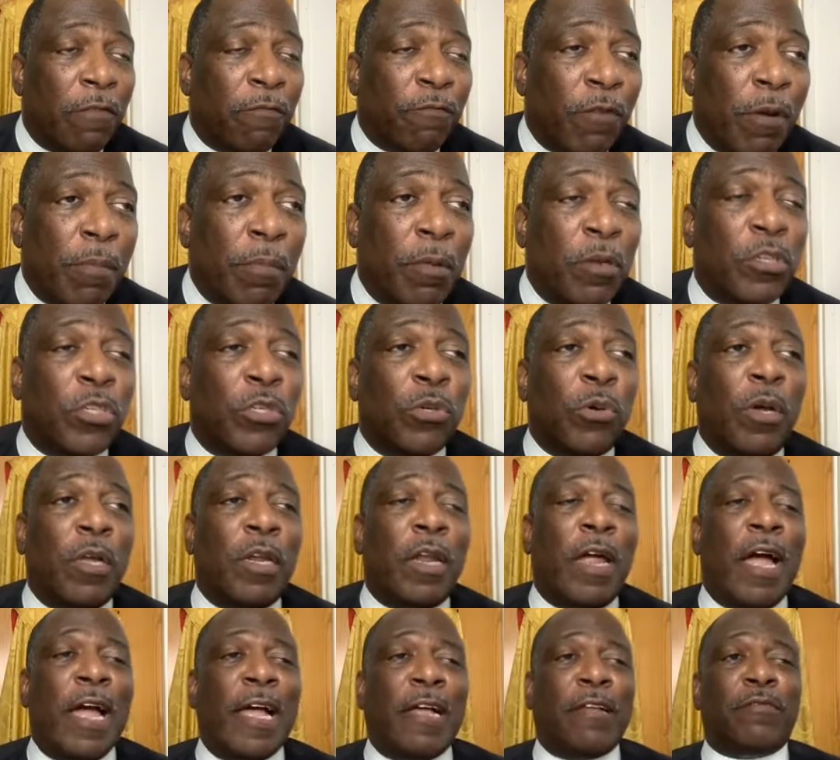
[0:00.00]
from the
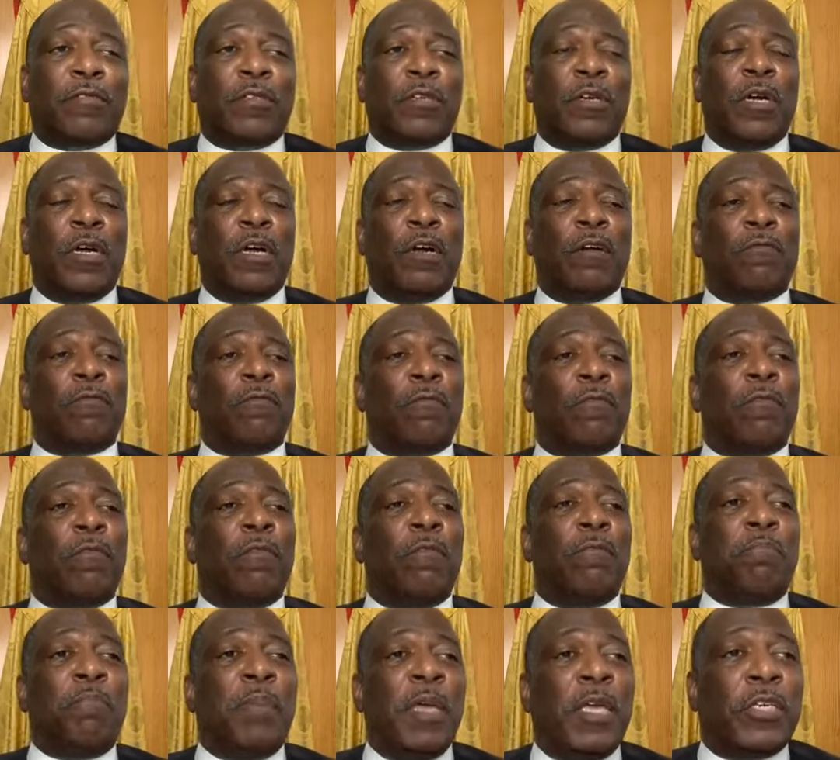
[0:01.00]
Joint House of
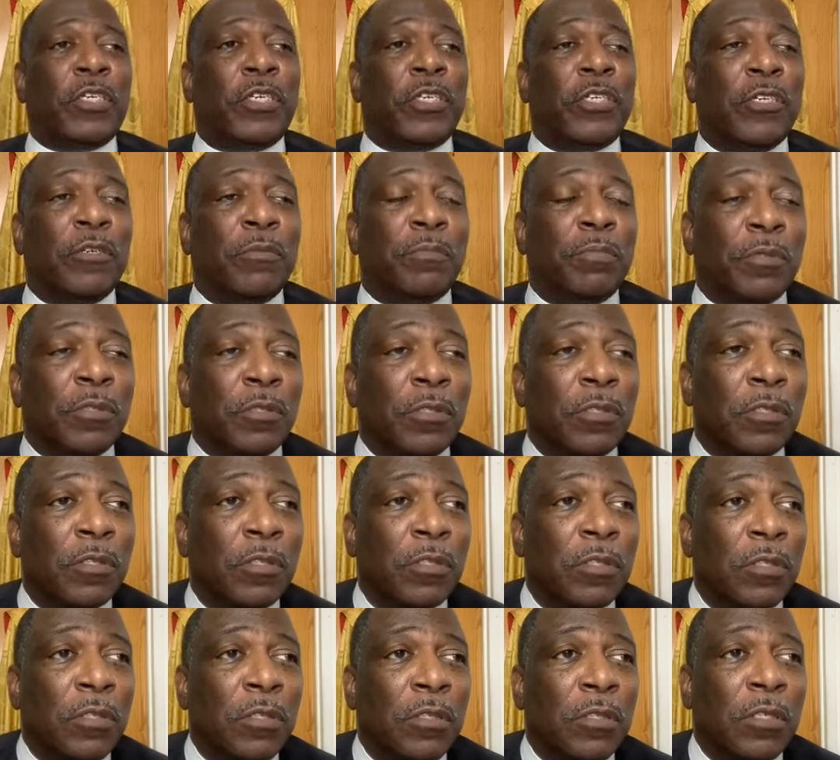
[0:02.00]
Bishops,
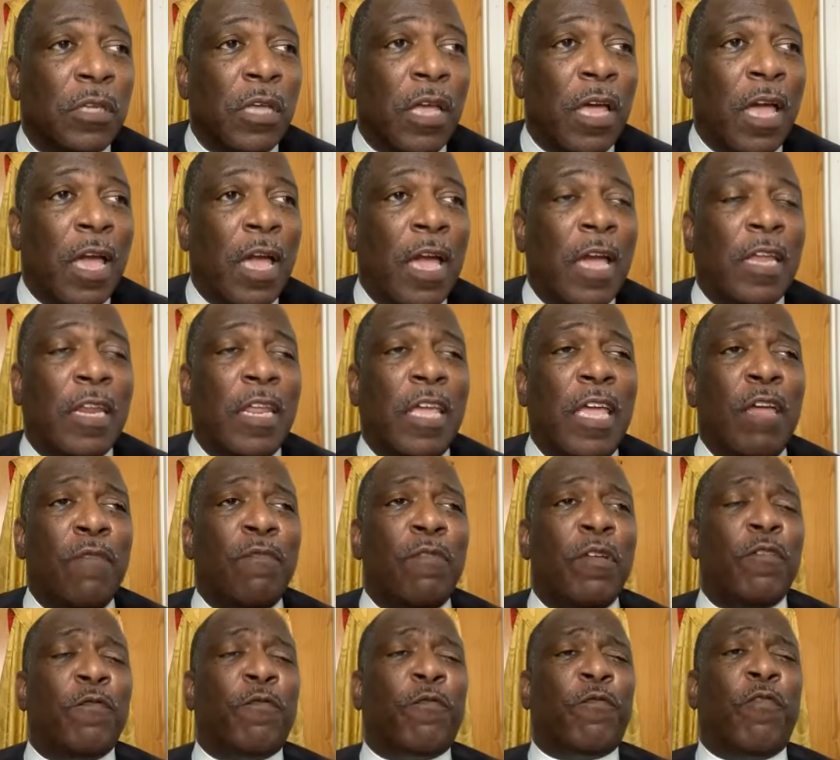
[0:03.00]
and
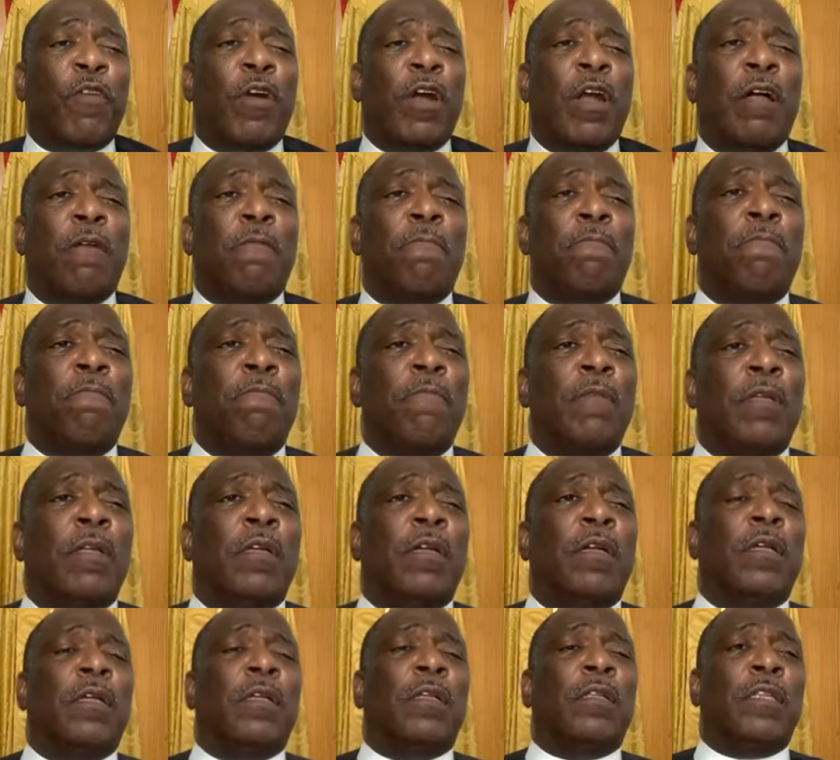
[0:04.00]
even from
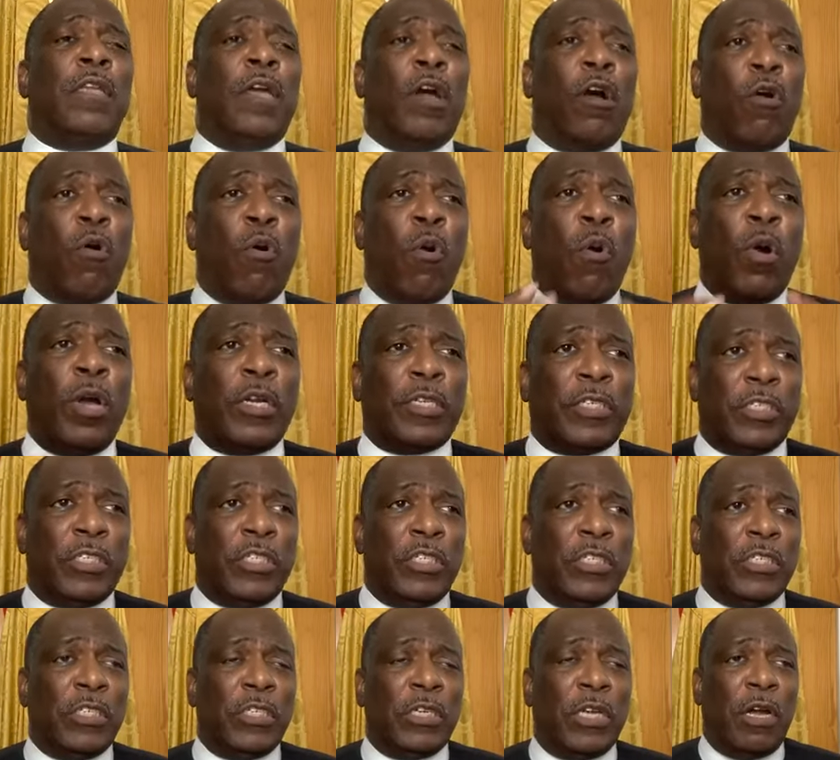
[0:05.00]
the
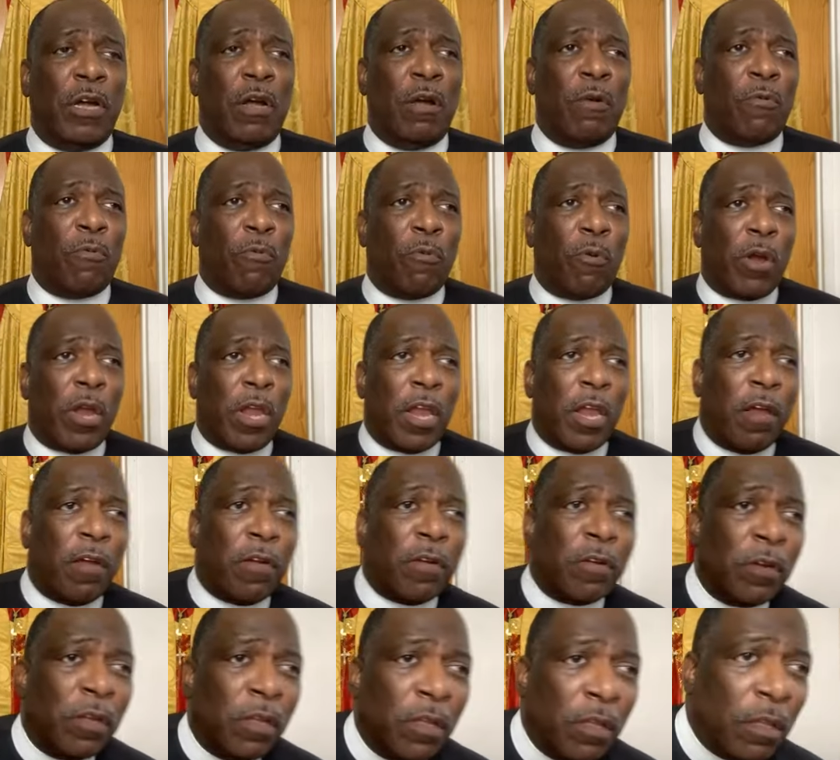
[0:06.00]
origin of
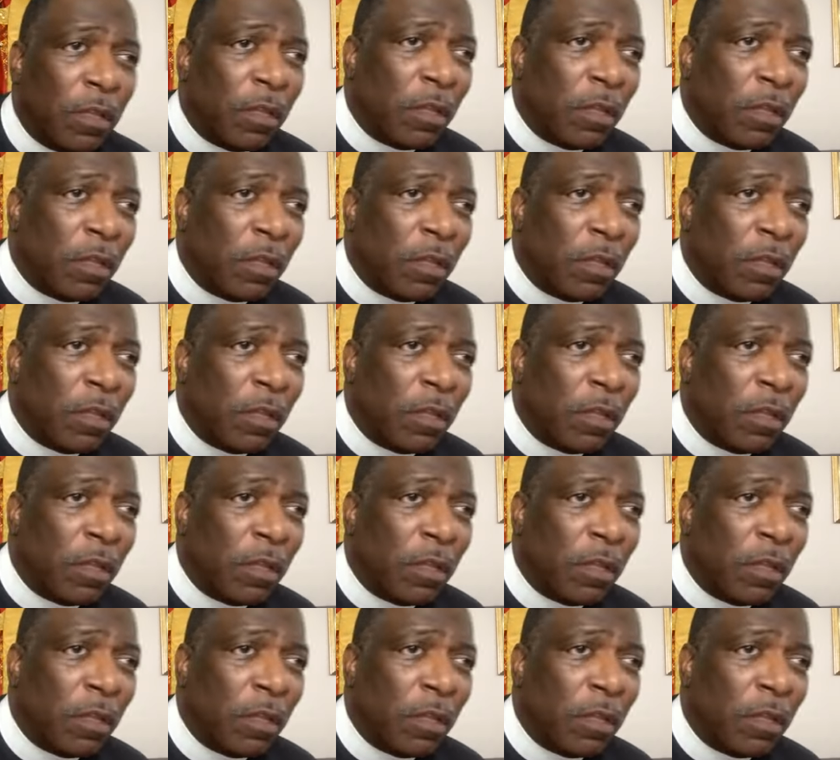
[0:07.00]
wearing